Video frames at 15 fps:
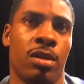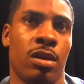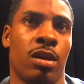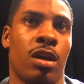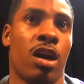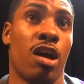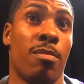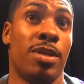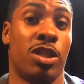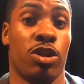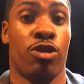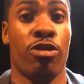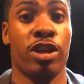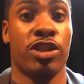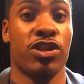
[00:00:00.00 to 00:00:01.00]
It's a
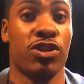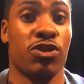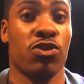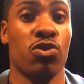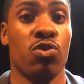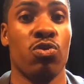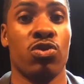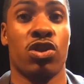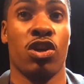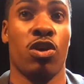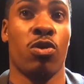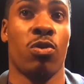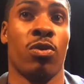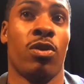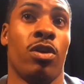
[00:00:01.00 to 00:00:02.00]
Christian school,
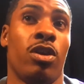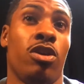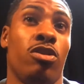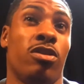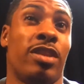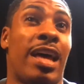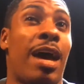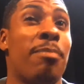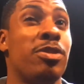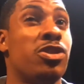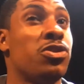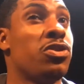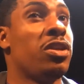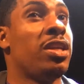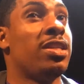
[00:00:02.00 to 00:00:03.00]
so the
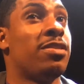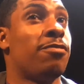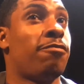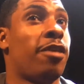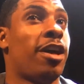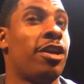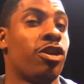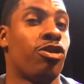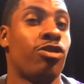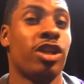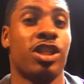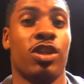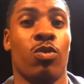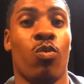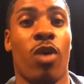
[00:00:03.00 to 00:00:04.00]
opportunity to find a
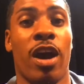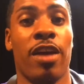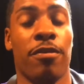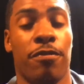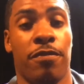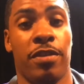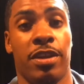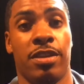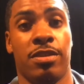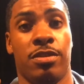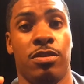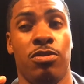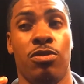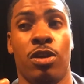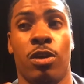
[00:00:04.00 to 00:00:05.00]
Christian wife is,
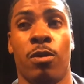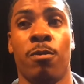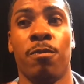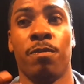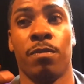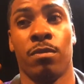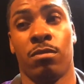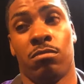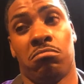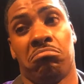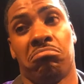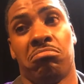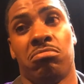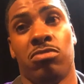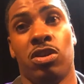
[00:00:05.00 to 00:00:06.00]

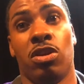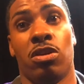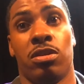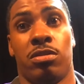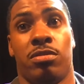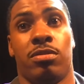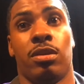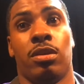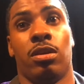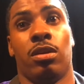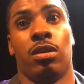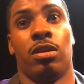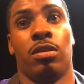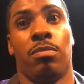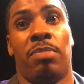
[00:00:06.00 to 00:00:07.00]
it's
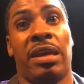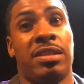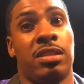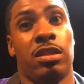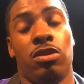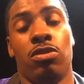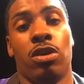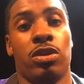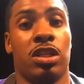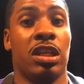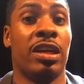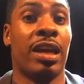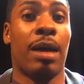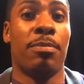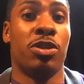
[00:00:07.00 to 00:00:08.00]
basically, it's a
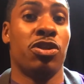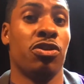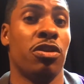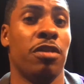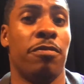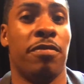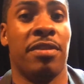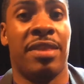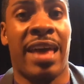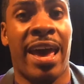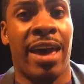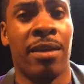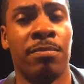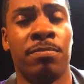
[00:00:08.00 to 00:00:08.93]
good opportunity for that.